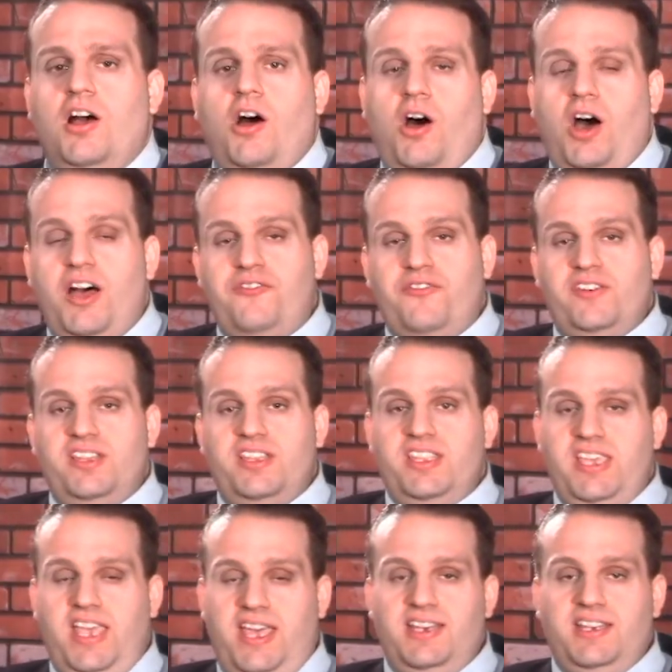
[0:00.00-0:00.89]
Often
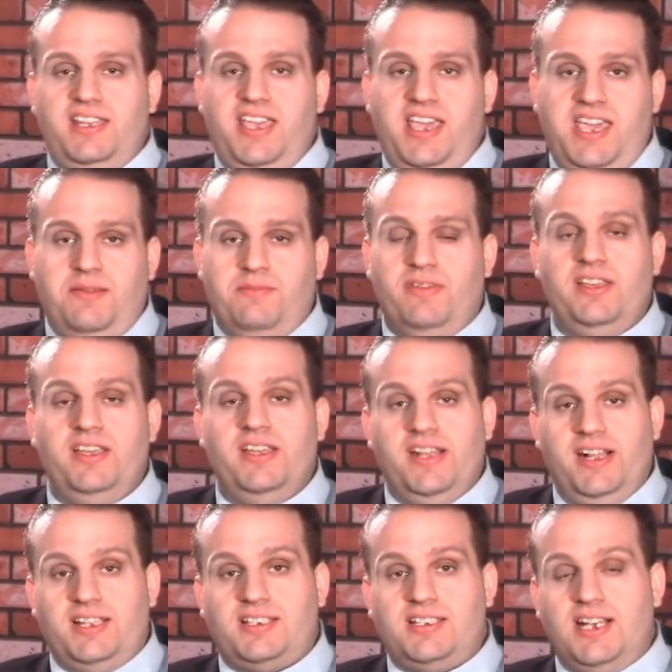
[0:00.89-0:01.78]
in the endgame,
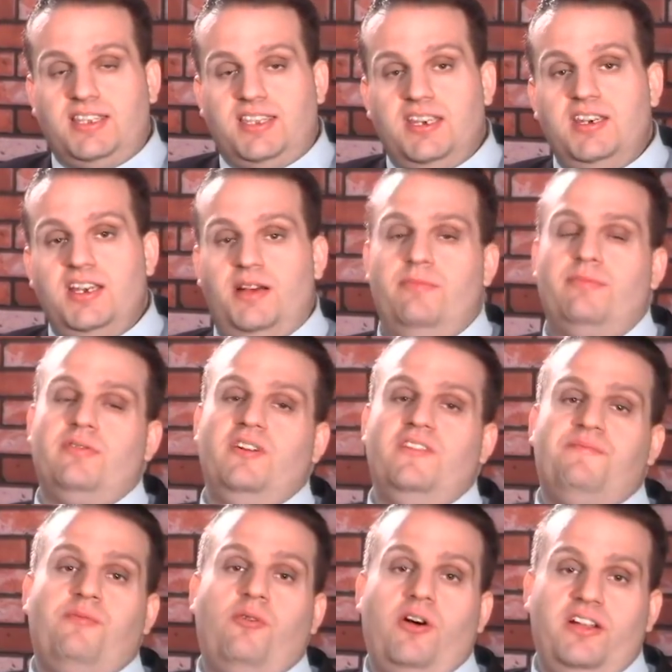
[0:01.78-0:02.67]
it's not the
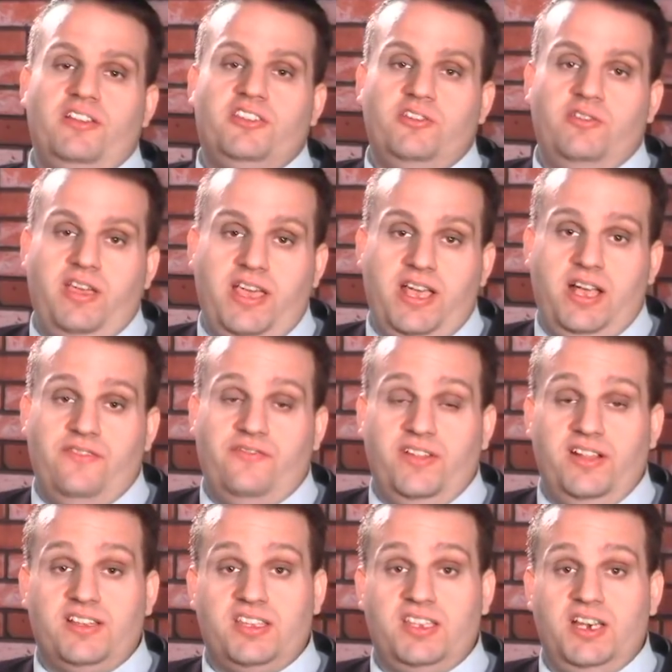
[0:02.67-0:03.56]
number of pawns you
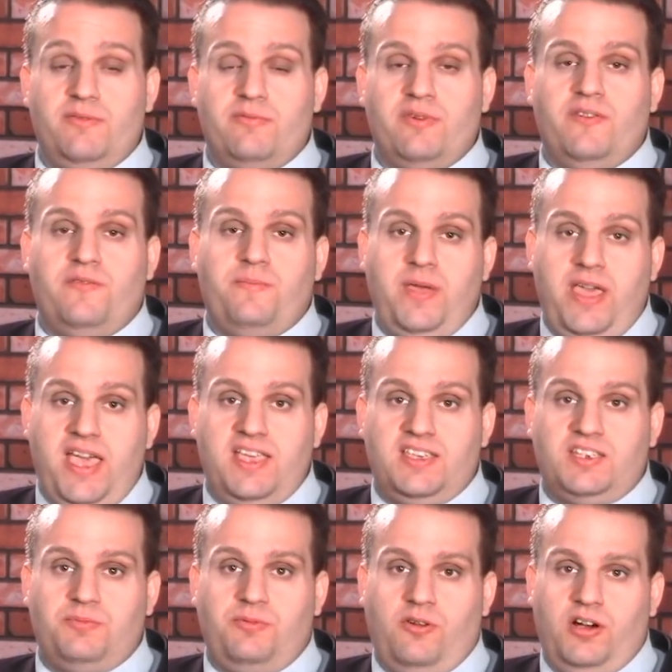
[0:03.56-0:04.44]
have, it's the number of
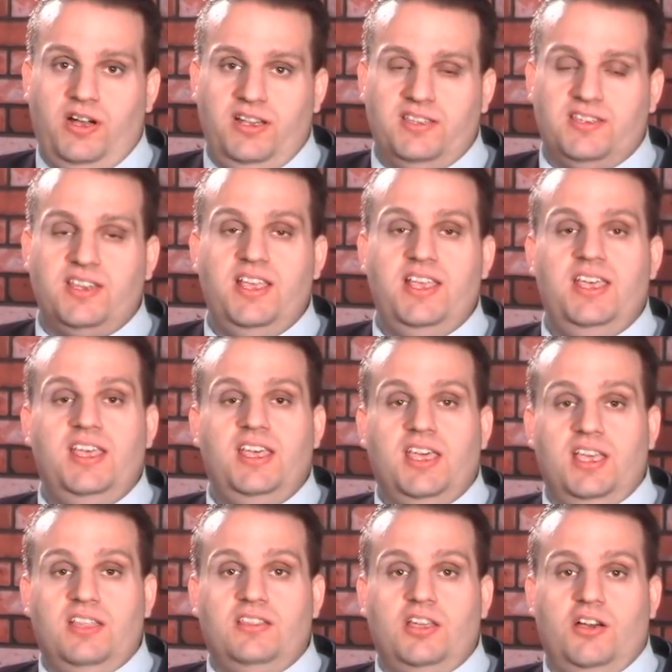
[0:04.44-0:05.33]
passed pawns,
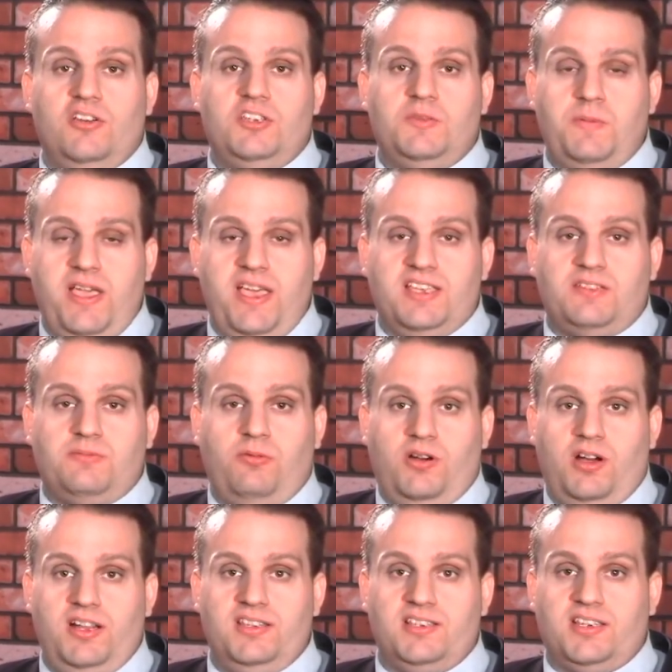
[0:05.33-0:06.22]
and those passed
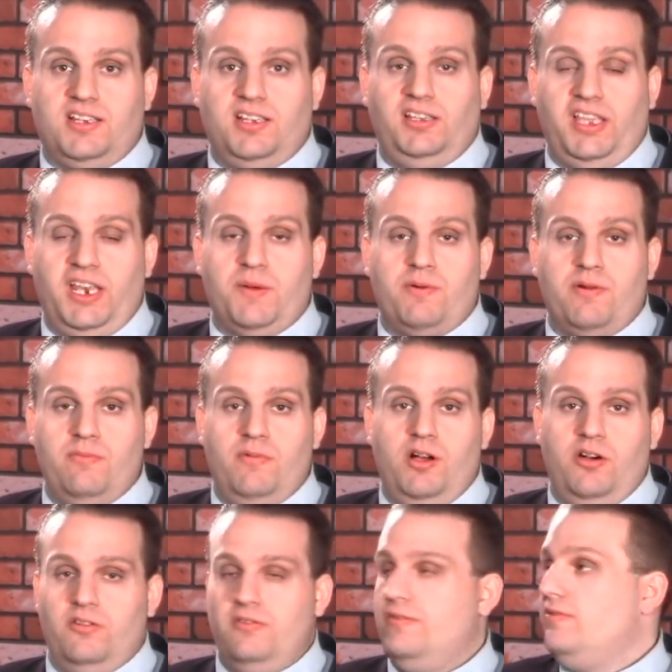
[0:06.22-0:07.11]
pawns can later
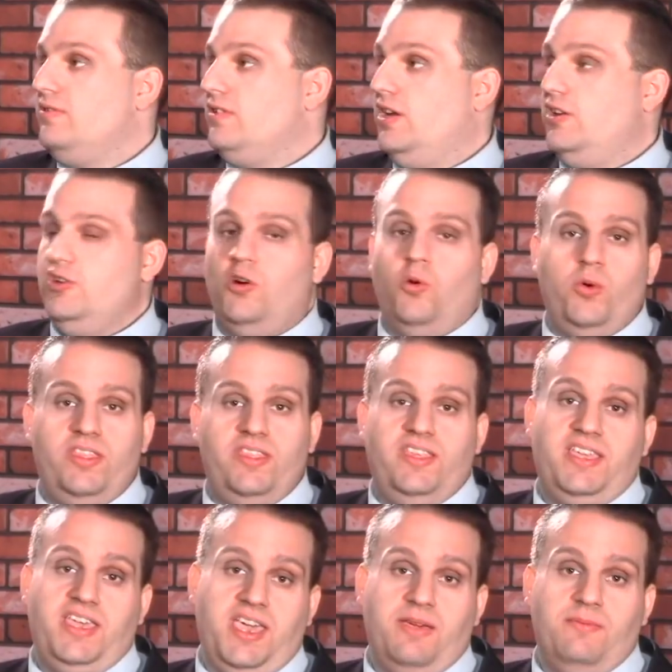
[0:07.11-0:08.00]
promote, and you'll
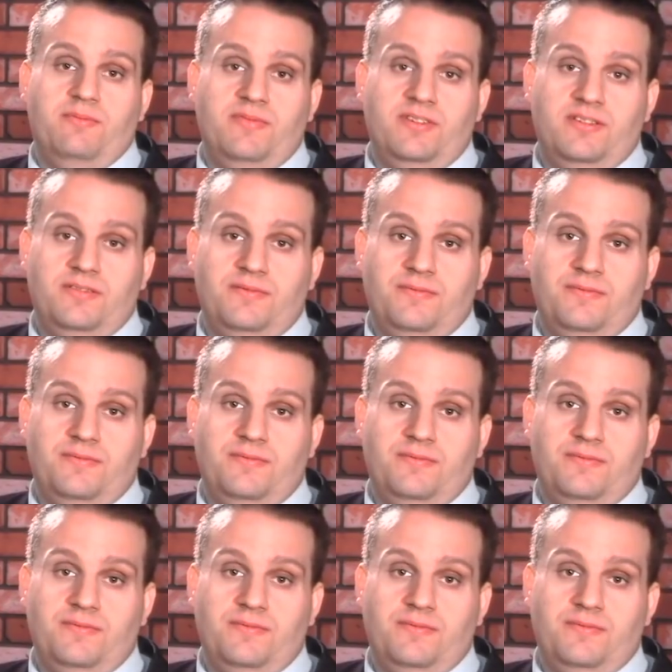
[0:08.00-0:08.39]
win the game.